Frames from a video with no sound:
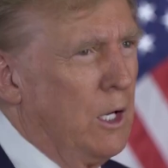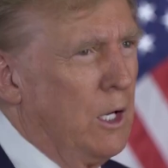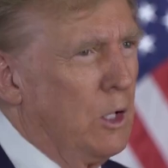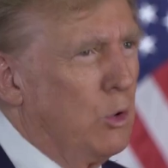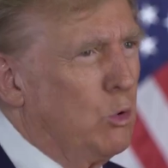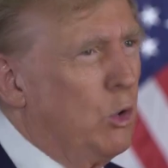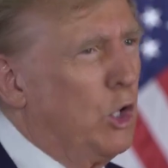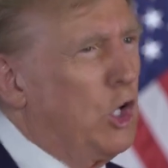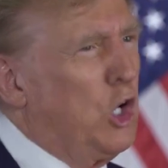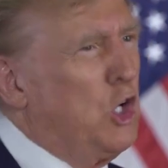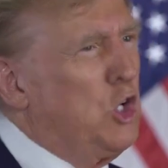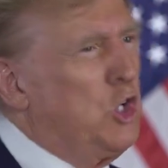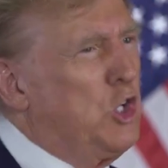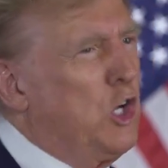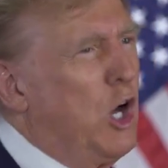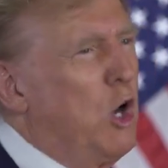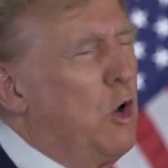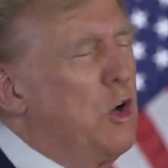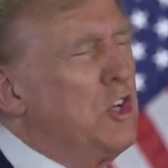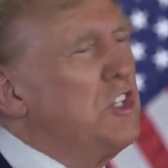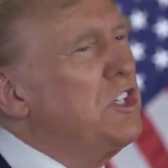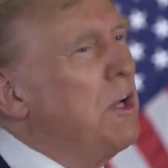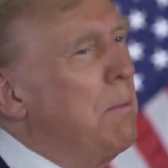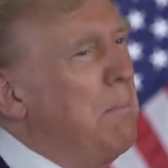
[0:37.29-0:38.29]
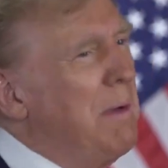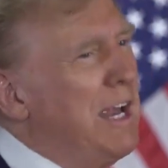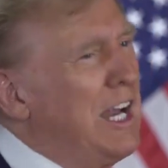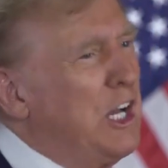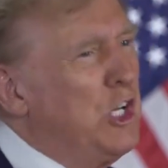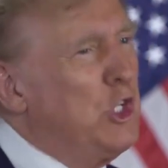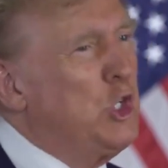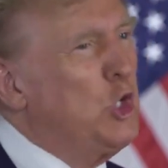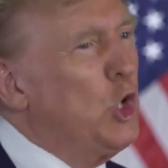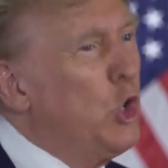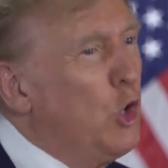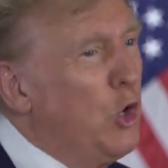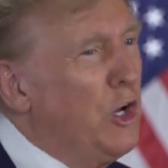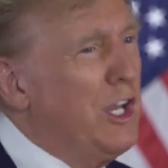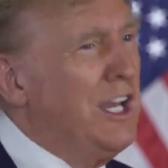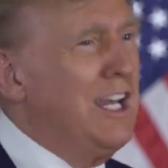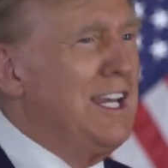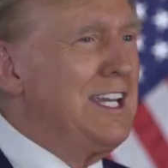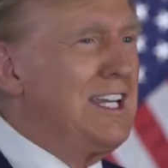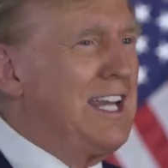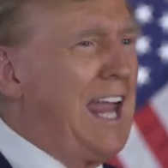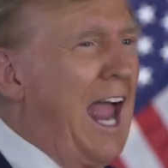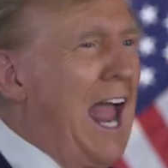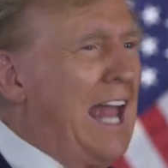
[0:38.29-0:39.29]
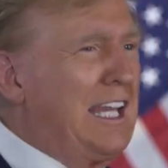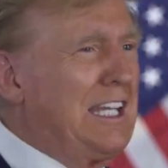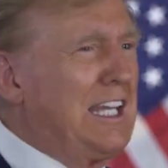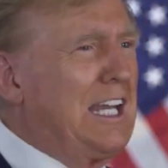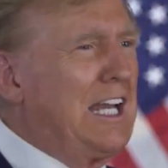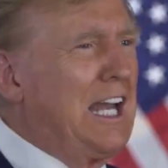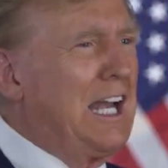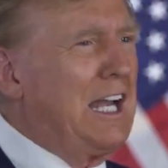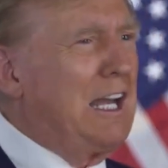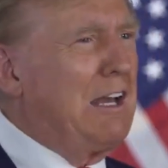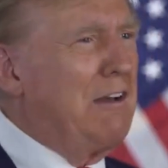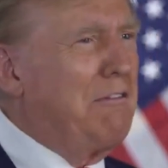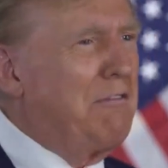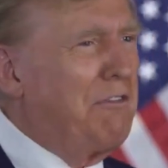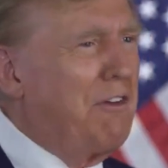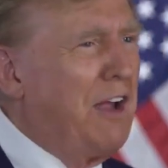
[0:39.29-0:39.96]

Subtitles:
Crooked Joe is a Manchurian candidate, in